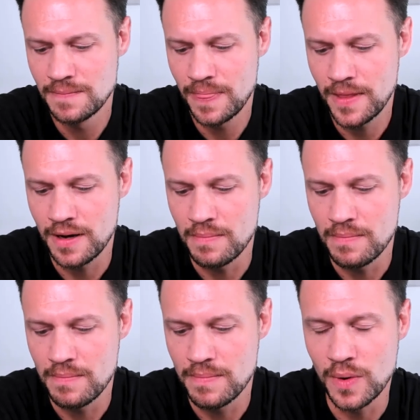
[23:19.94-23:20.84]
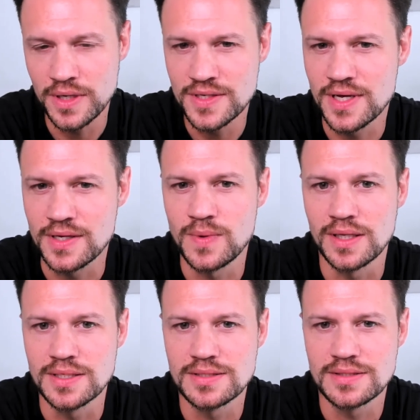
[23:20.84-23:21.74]
Um, but what you said as well
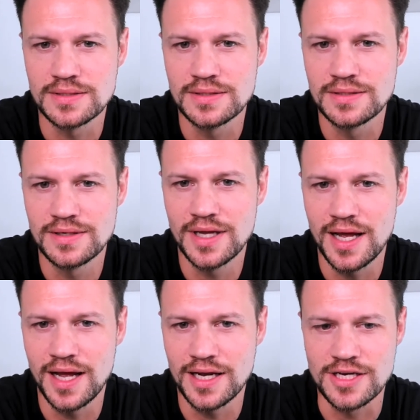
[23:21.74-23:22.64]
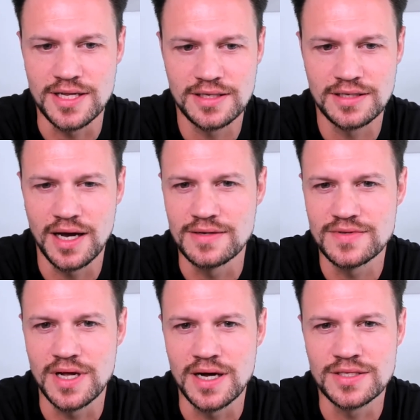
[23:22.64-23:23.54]
is actually kind of
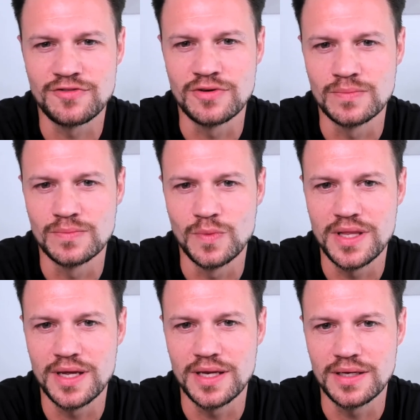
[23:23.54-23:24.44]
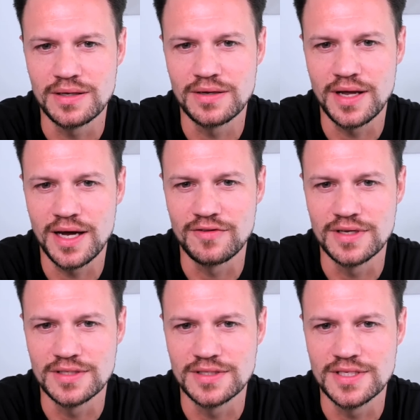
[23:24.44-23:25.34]
starts from within. You got to have
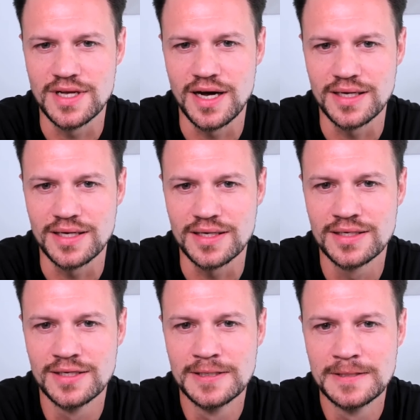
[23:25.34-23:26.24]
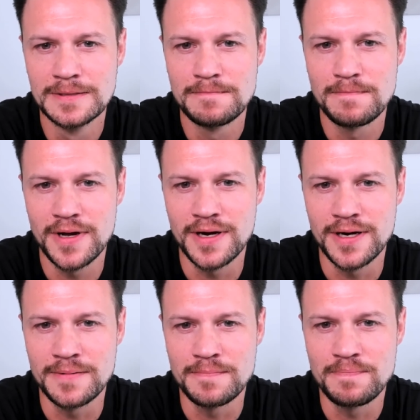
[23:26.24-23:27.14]
the desire
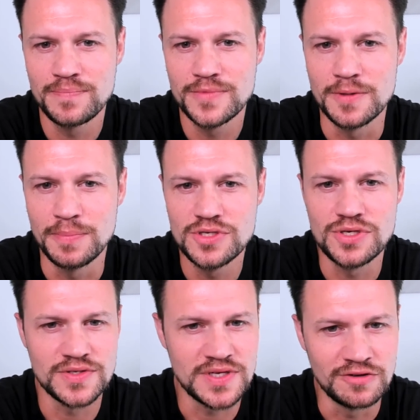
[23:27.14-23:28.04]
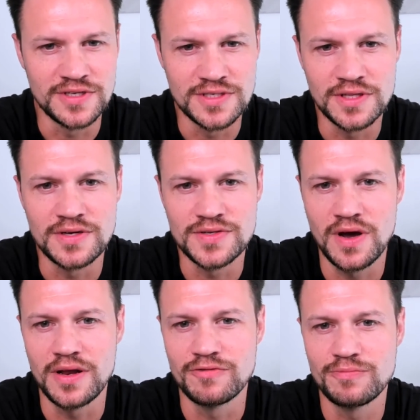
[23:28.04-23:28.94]
um, to push yourself into those
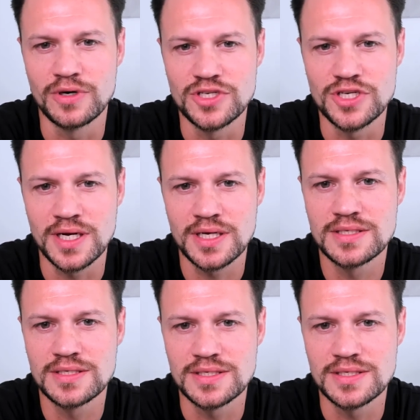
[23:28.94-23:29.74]
kind of projects.